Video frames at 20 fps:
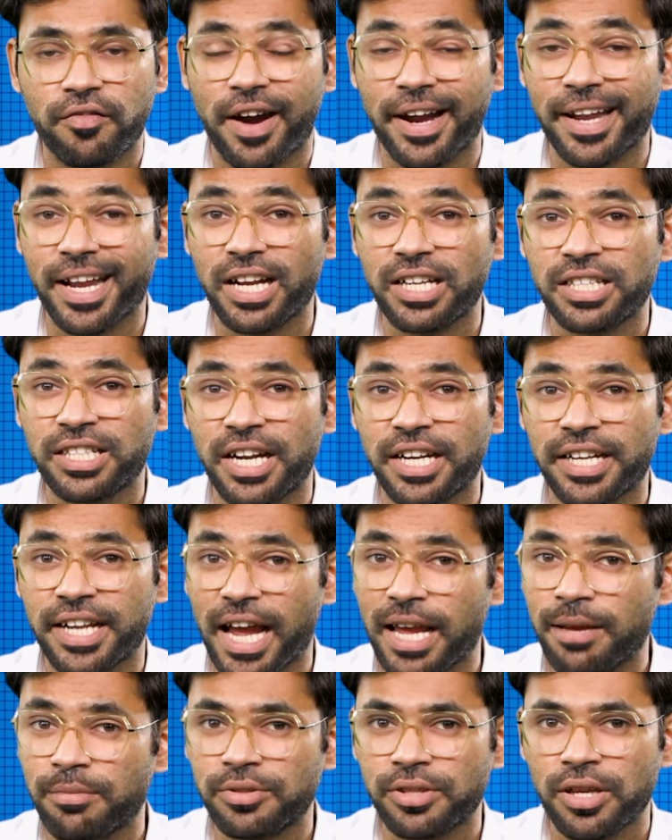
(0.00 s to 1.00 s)
Financial
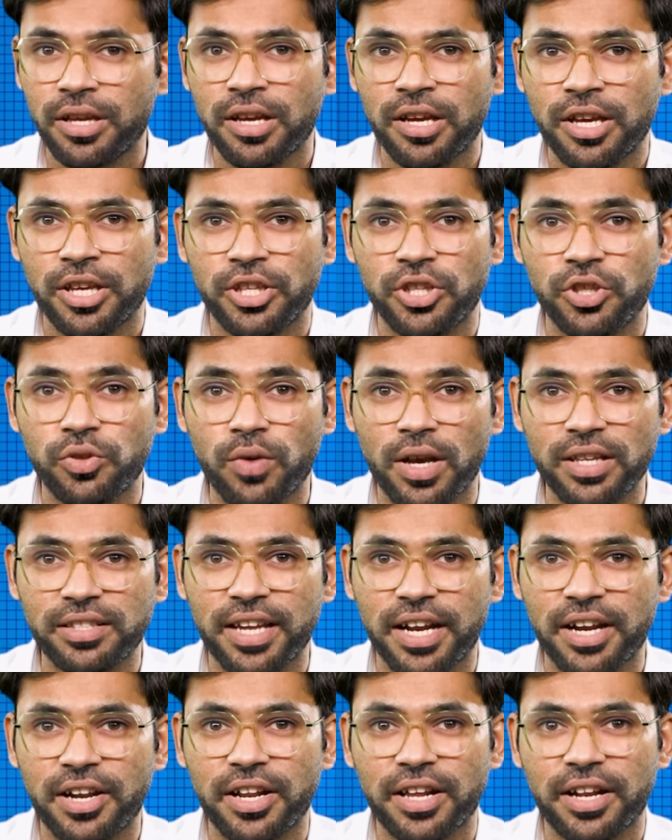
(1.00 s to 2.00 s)
Times
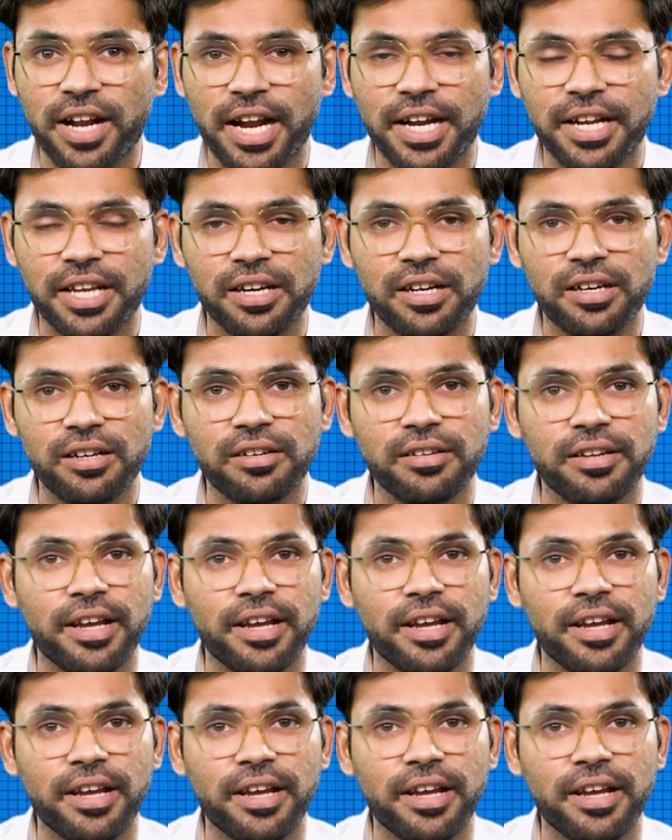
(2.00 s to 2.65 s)
US-centric writer